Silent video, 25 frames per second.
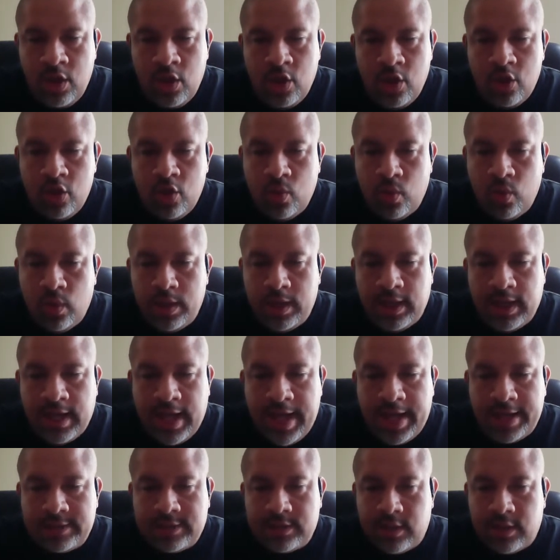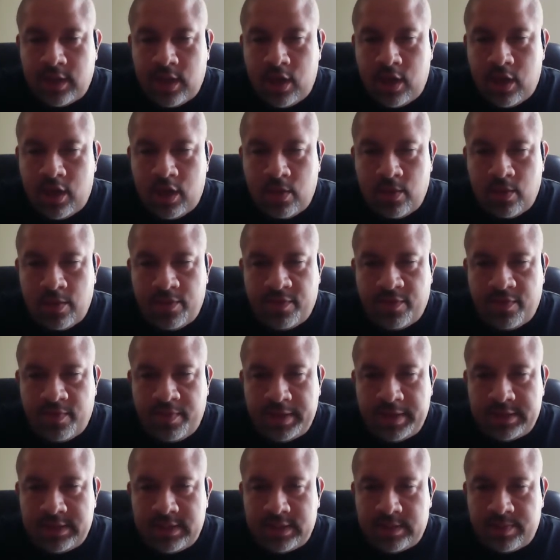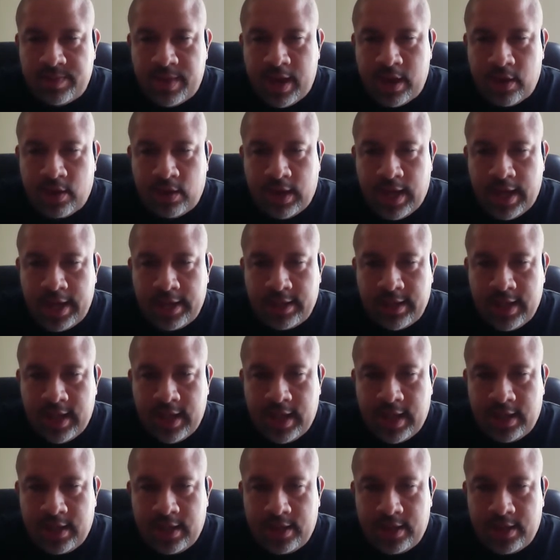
You wouldn't last long with a business model like that.